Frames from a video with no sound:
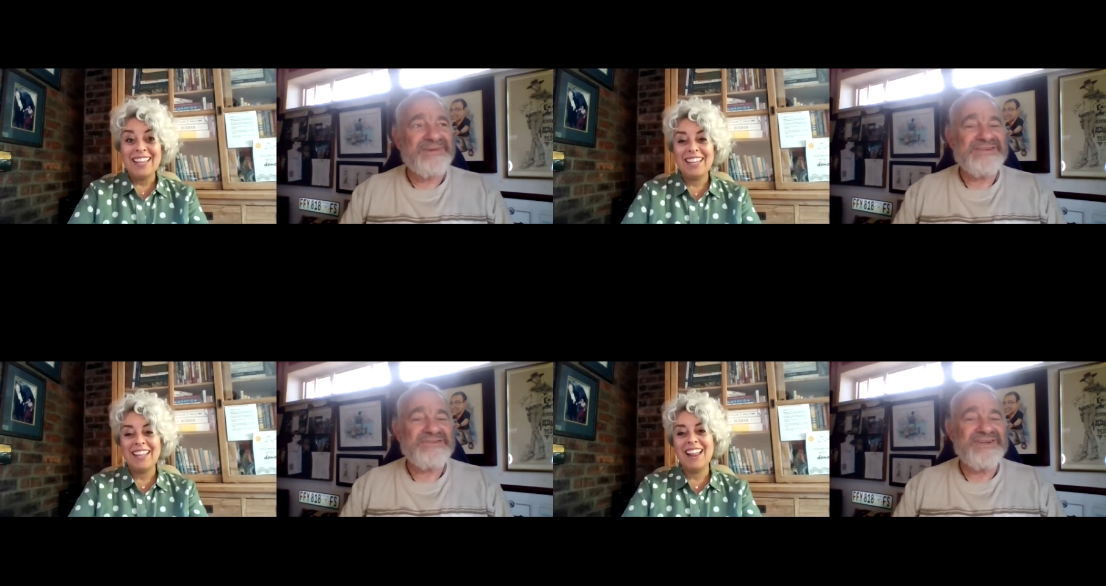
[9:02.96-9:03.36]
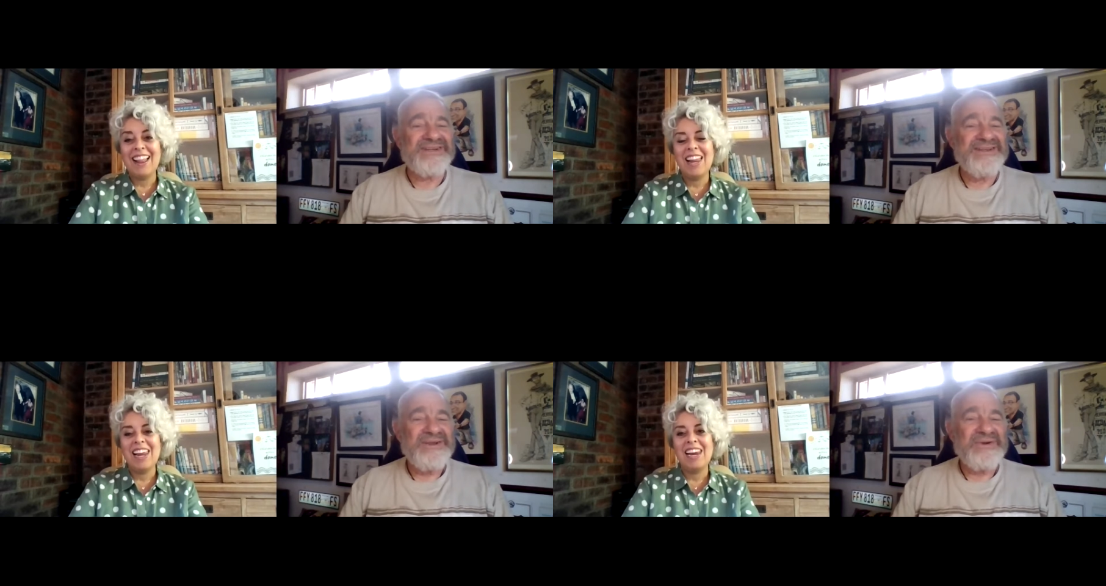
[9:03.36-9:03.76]

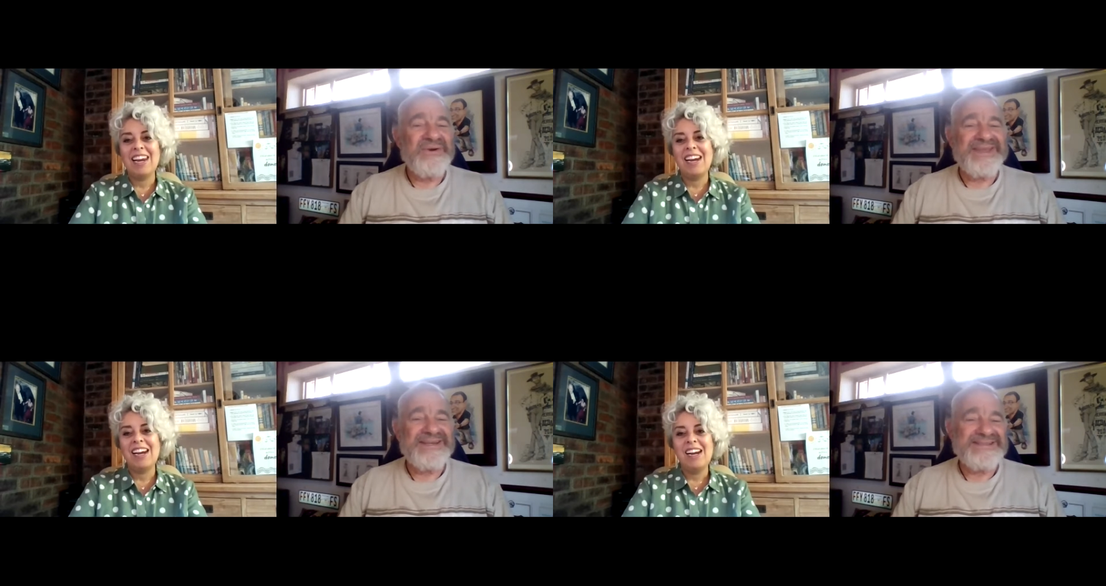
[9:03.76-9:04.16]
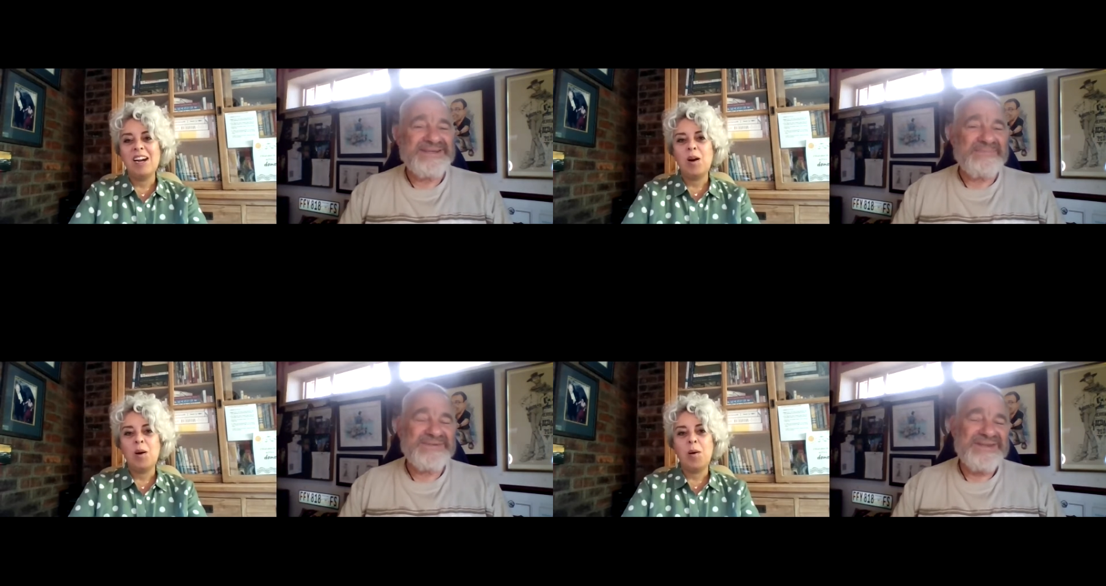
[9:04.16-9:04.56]
Speaker 1: administering cooking
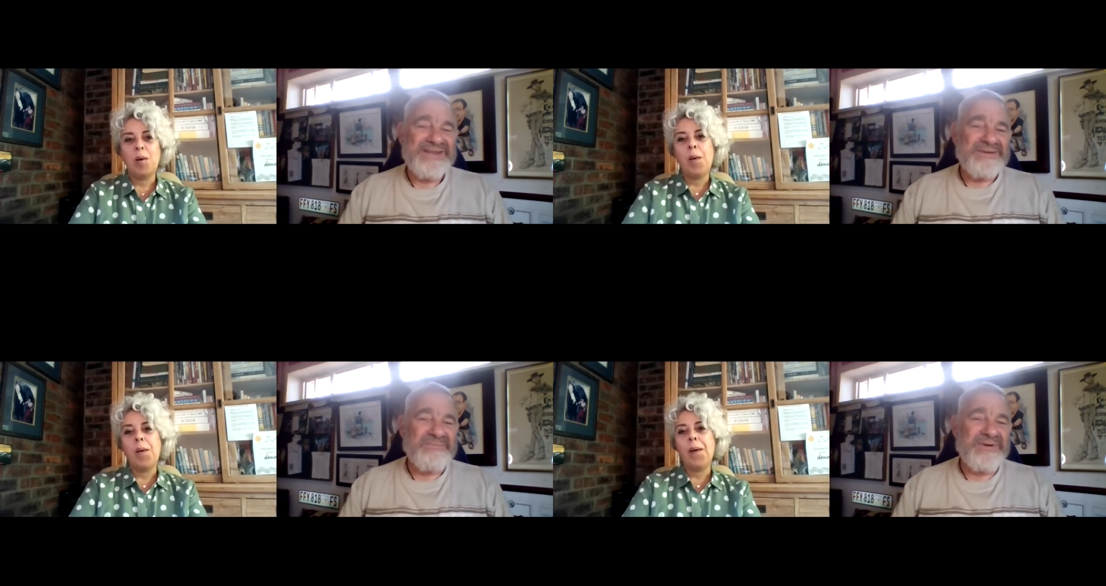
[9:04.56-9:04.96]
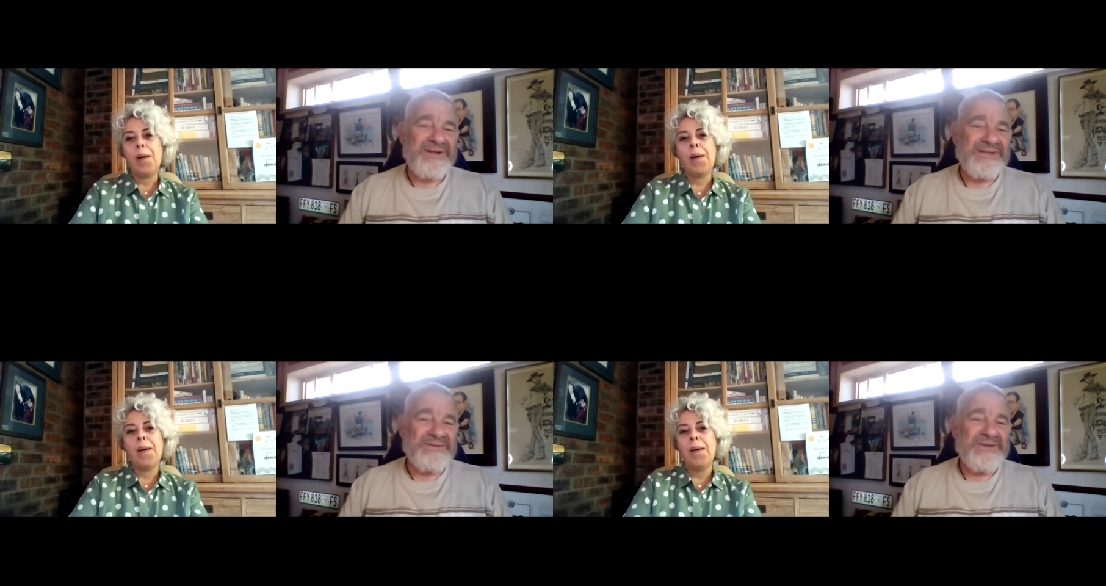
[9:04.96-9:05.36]
tips? Put a
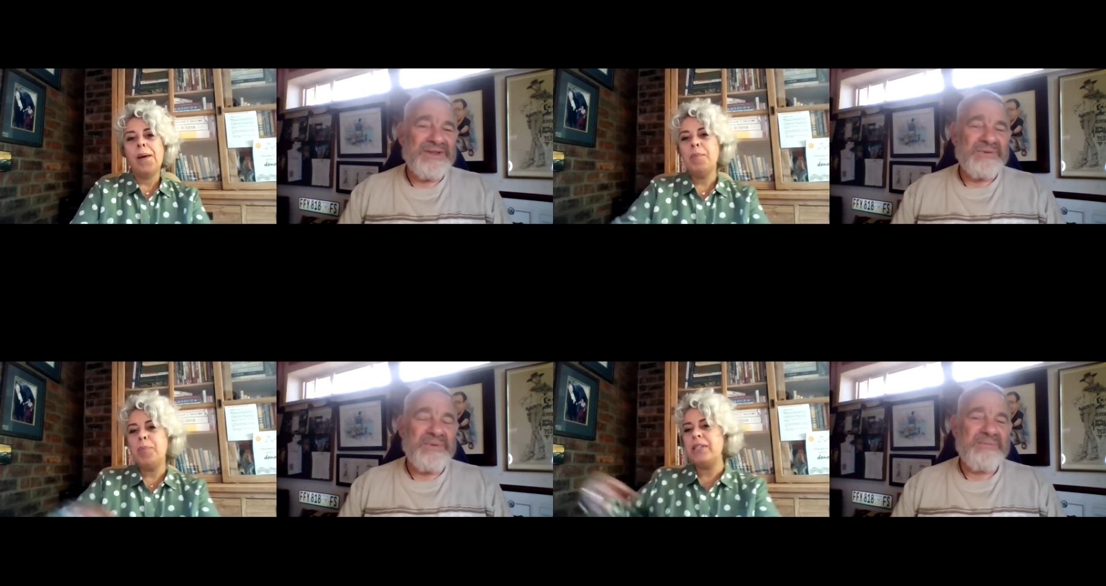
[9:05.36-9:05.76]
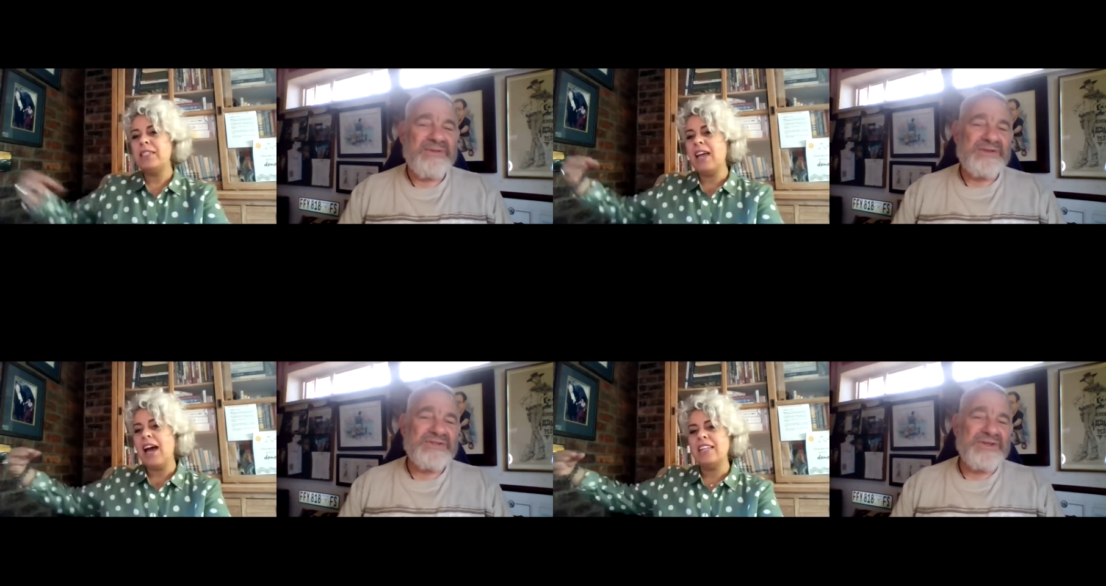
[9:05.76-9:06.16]
little
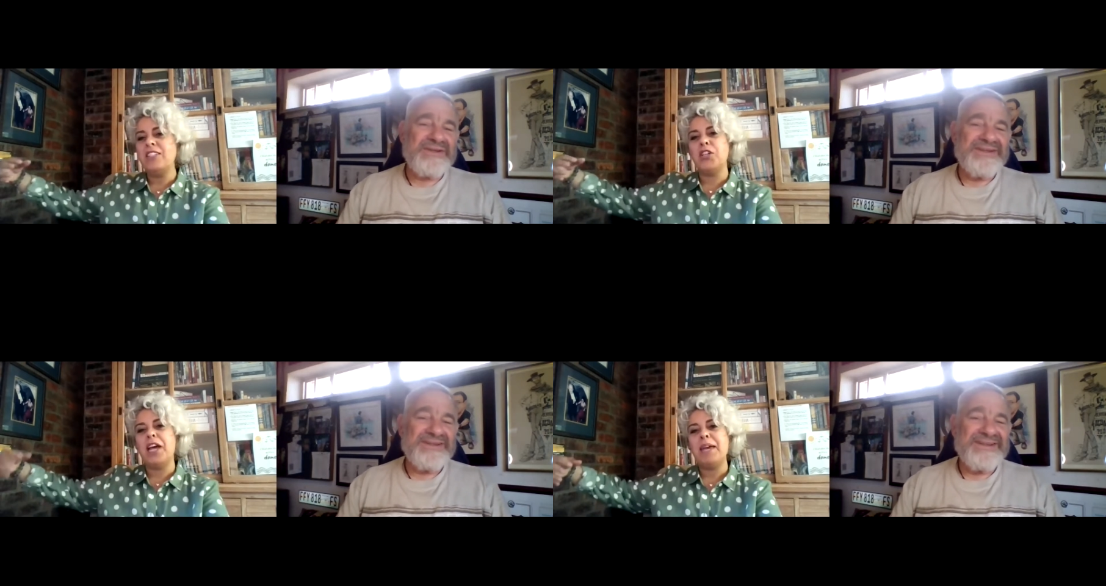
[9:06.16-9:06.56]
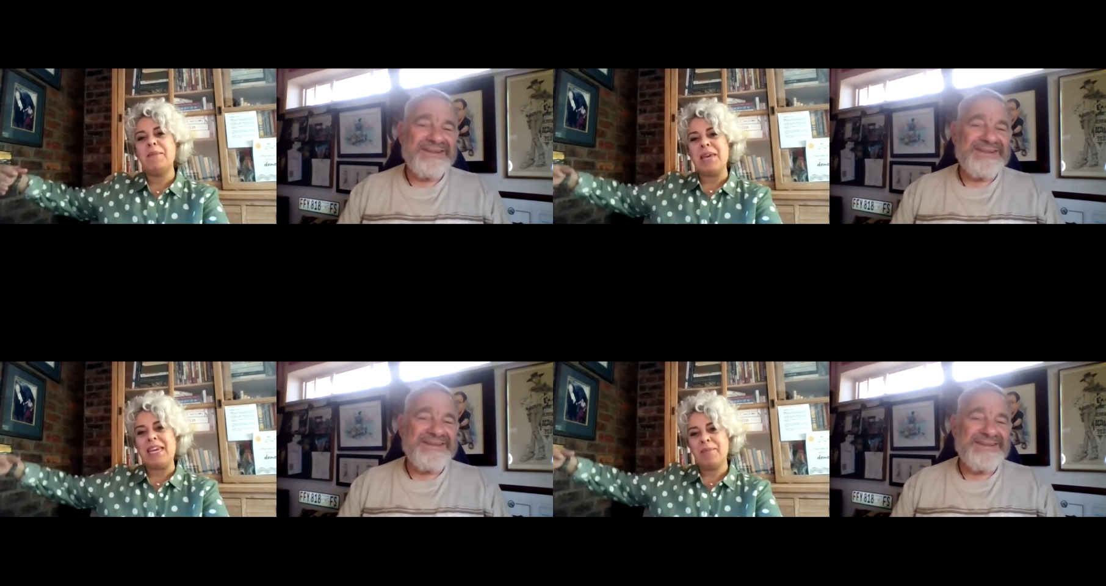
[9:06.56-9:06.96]
beside that...
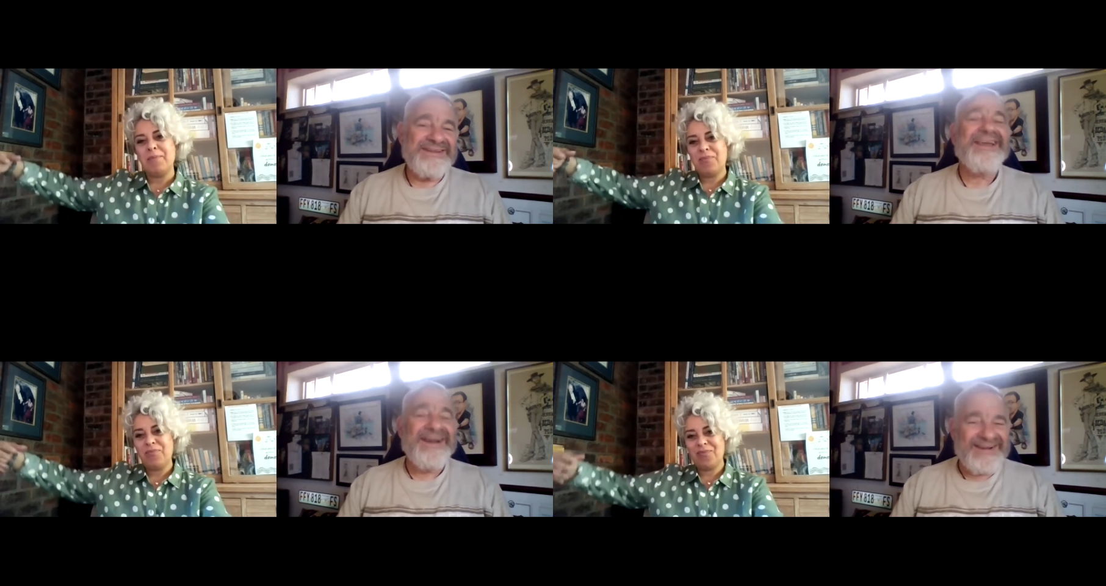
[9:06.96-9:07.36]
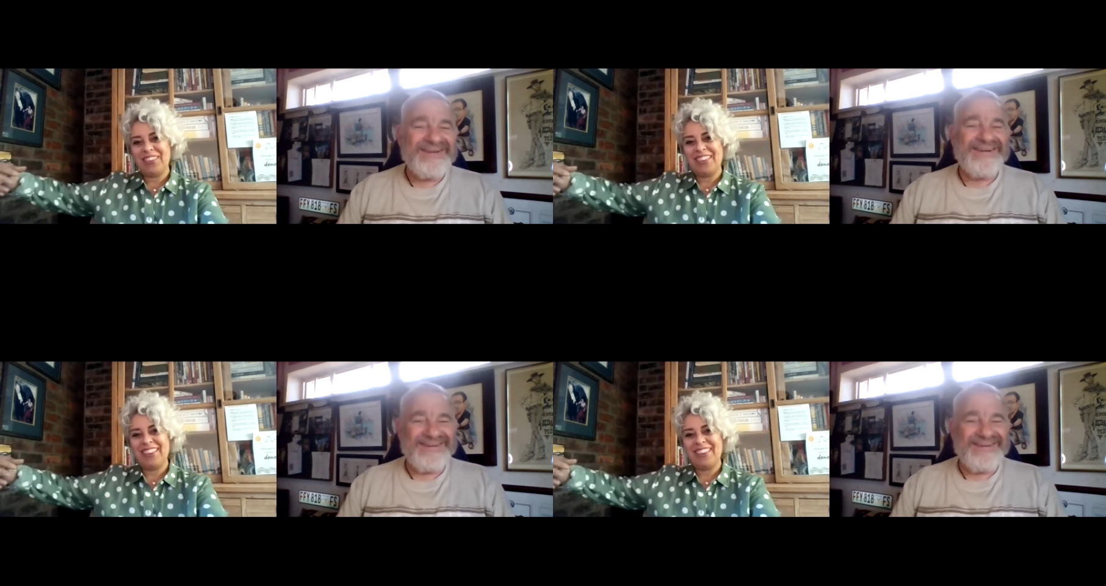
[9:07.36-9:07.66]
Speaker 2: Jamie.
Speaker 1: Yeah.